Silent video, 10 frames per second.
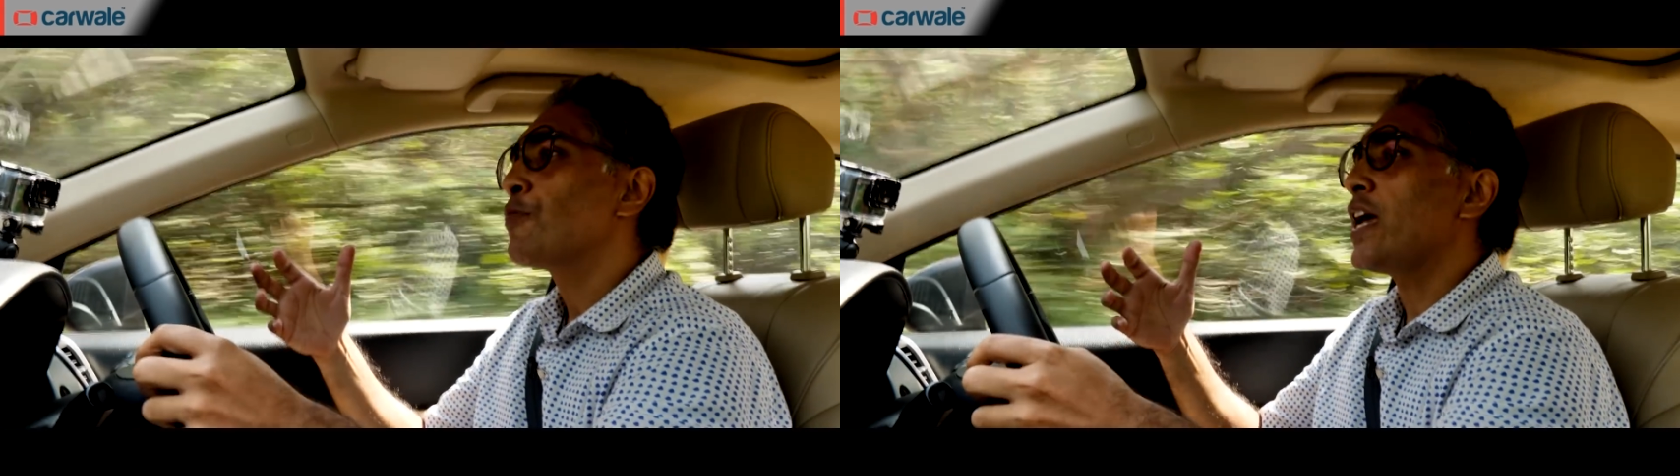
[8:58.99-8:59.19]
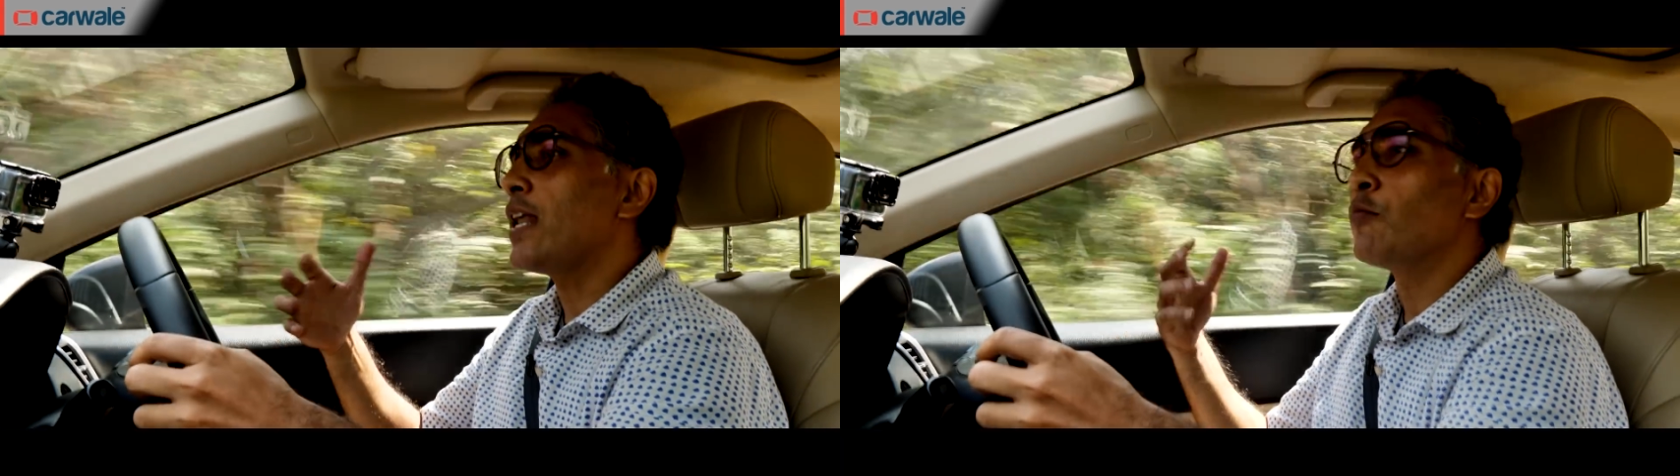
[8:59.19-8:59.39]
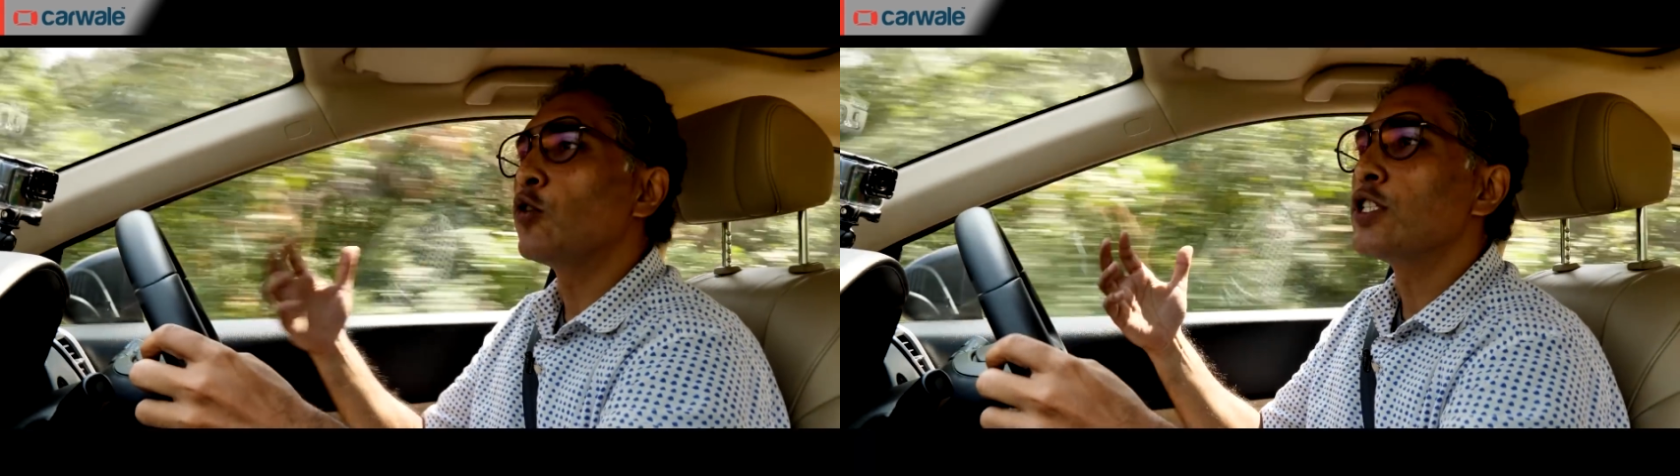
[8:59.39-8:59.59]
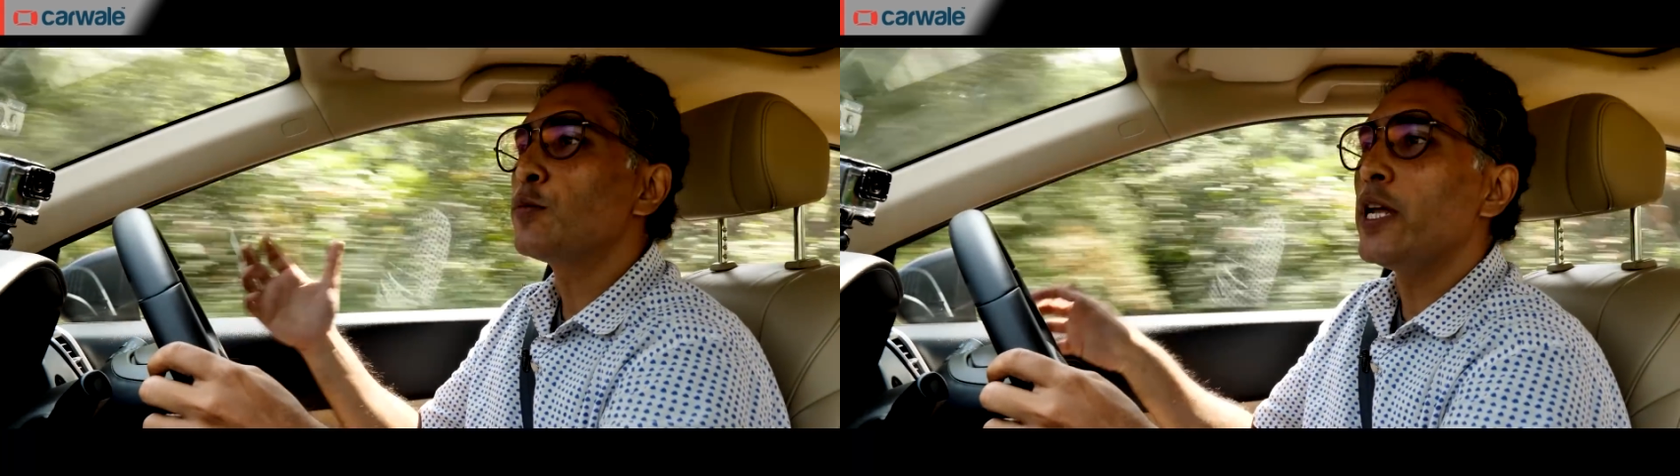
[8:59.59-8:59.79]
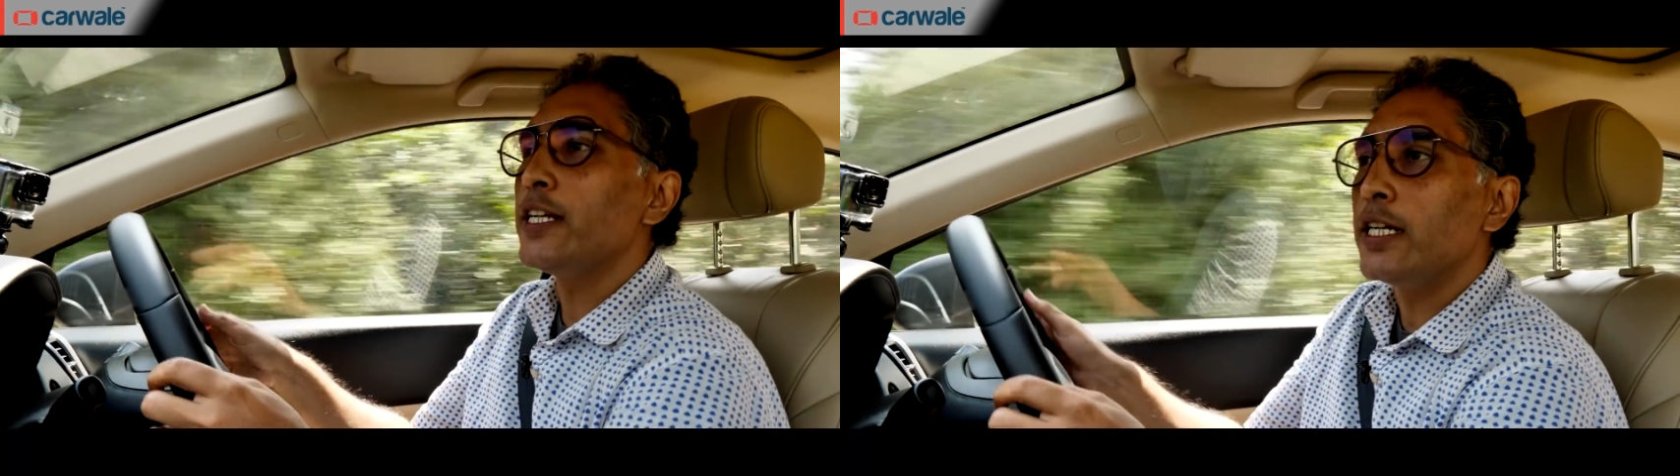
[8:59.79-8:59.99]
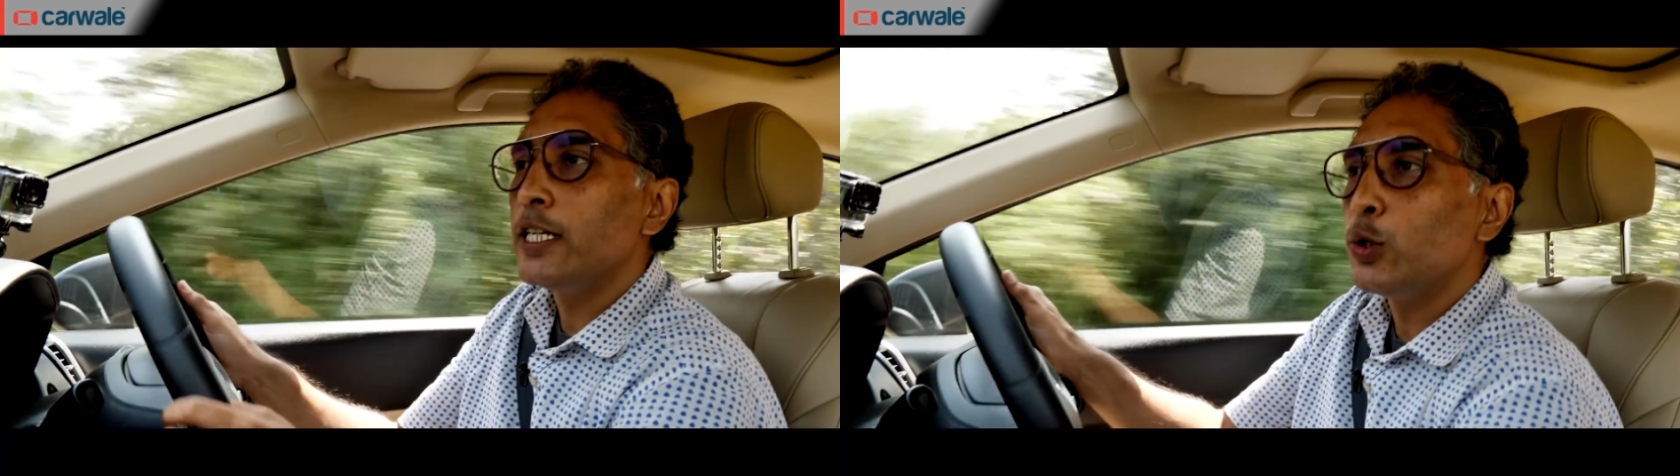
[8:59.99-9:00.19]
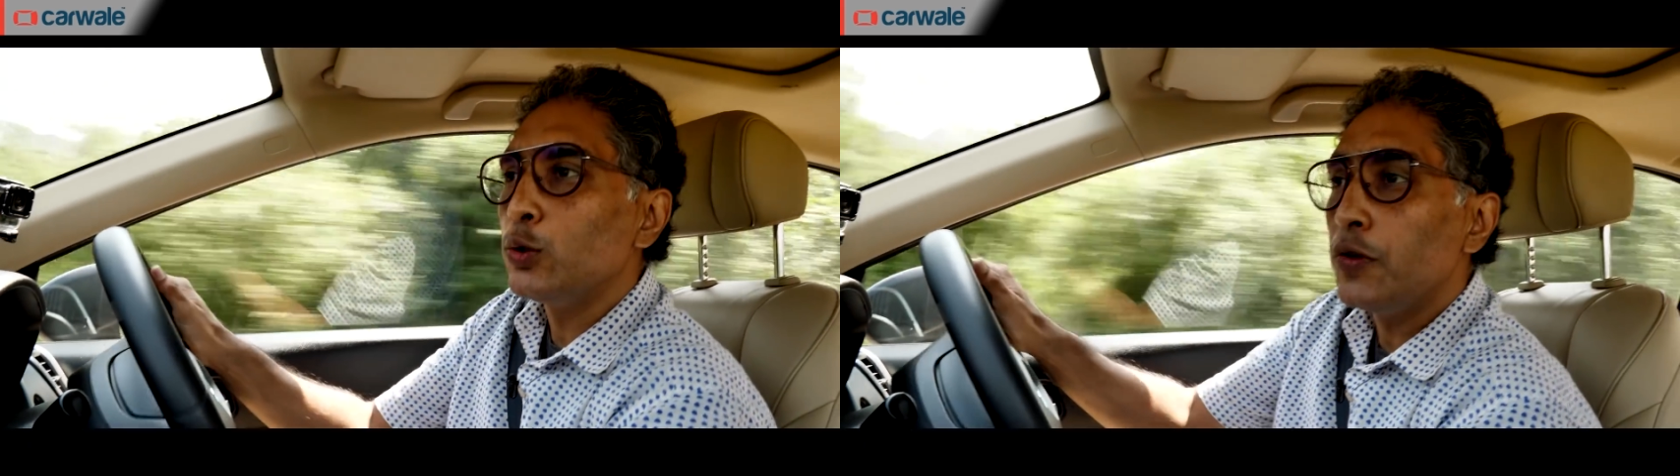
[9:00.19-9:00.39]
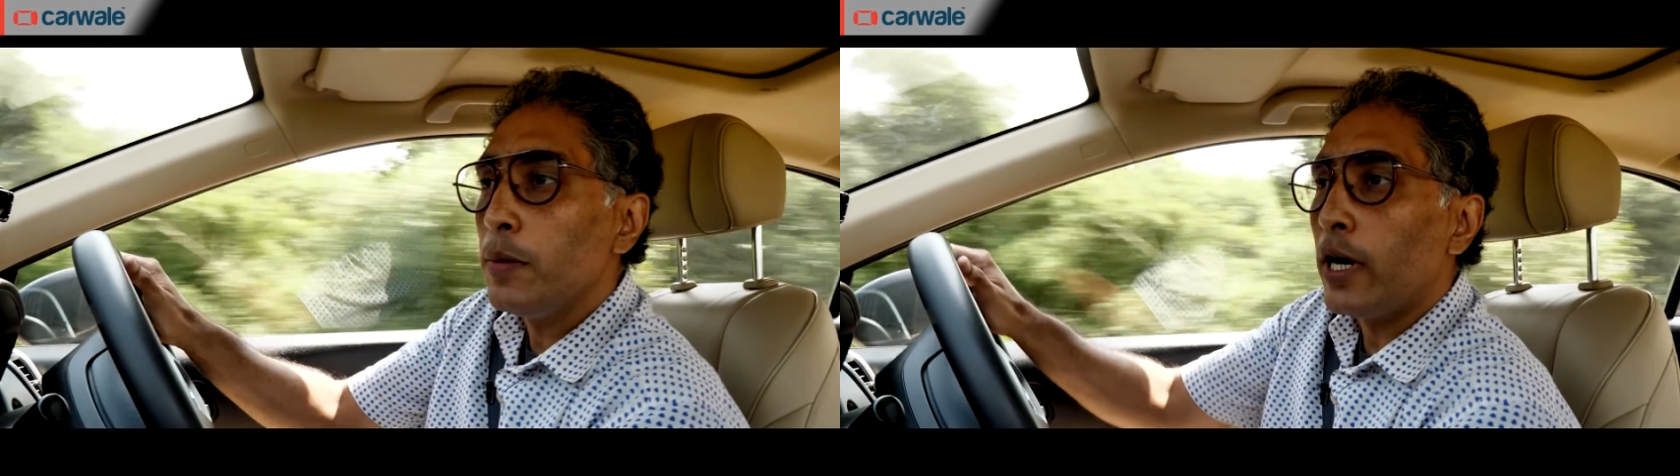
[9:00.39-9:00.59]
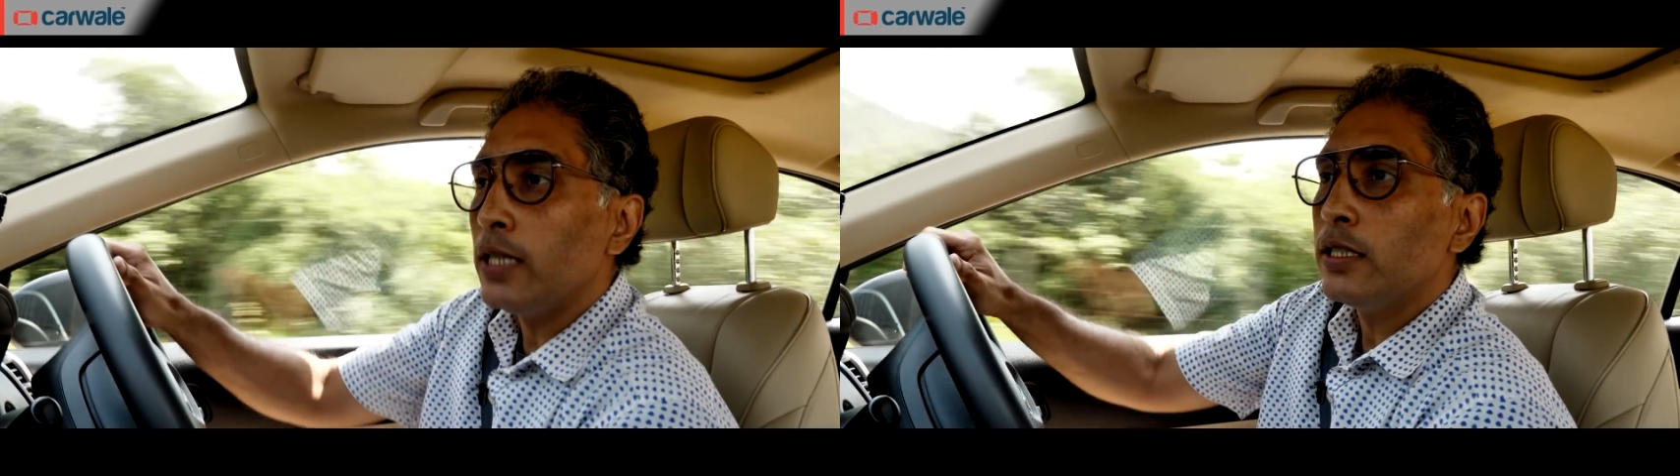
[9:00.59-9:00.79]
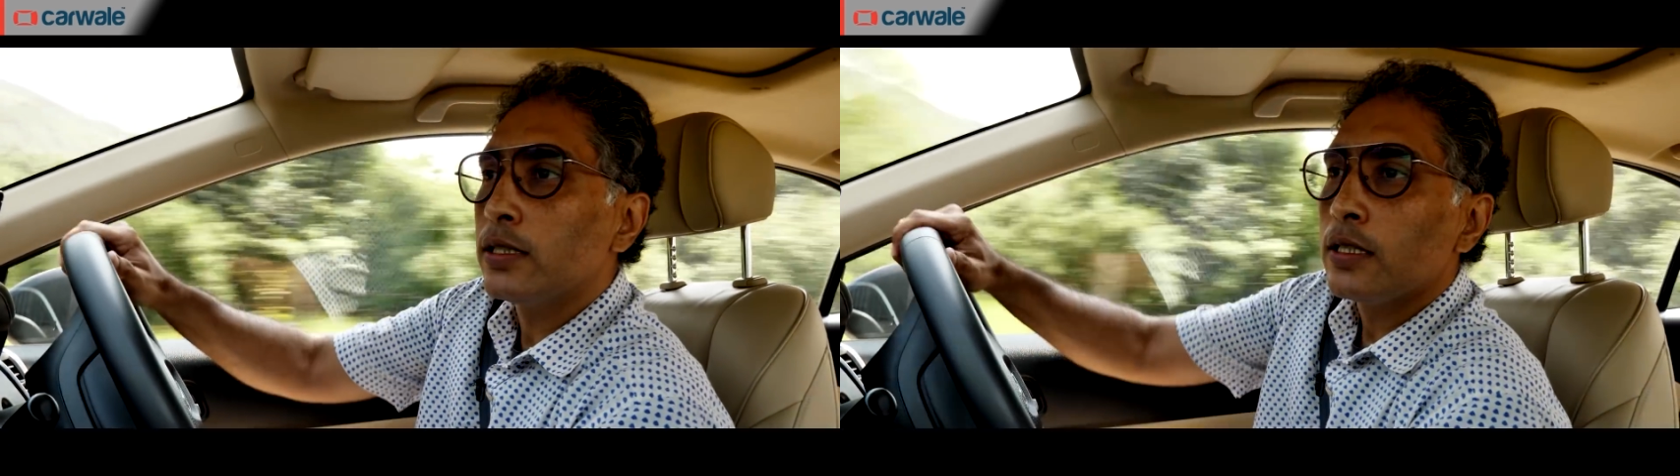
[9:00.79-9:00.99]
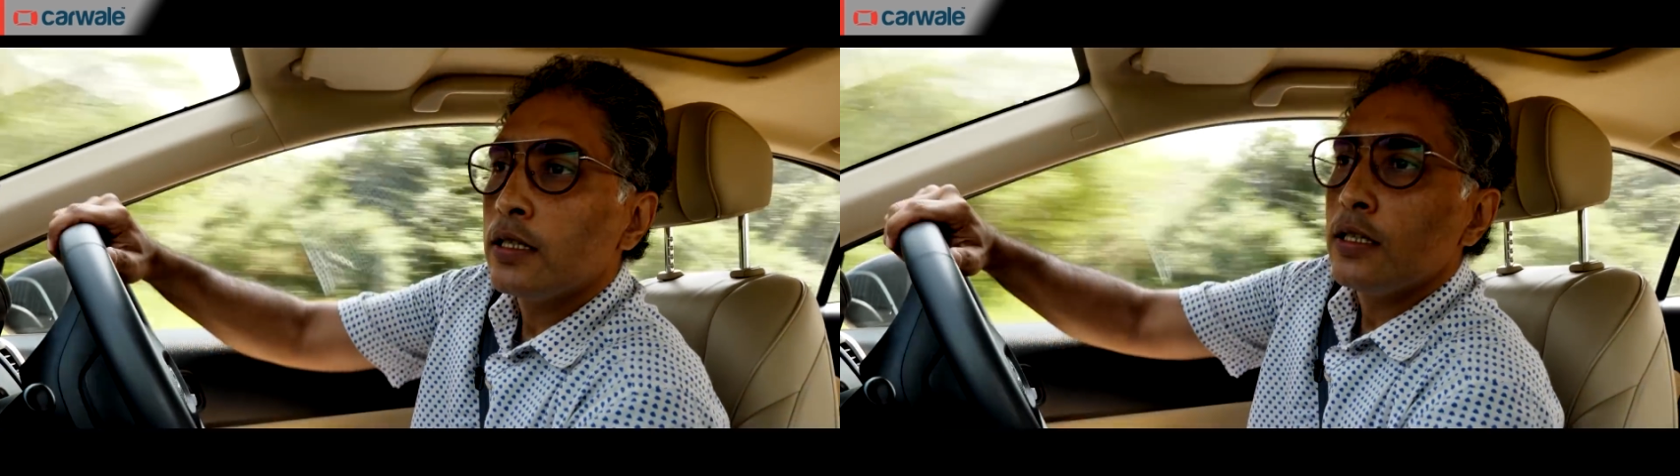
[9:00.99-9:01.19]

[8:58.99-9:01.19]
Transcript: and I'm going to split it into 3 parts.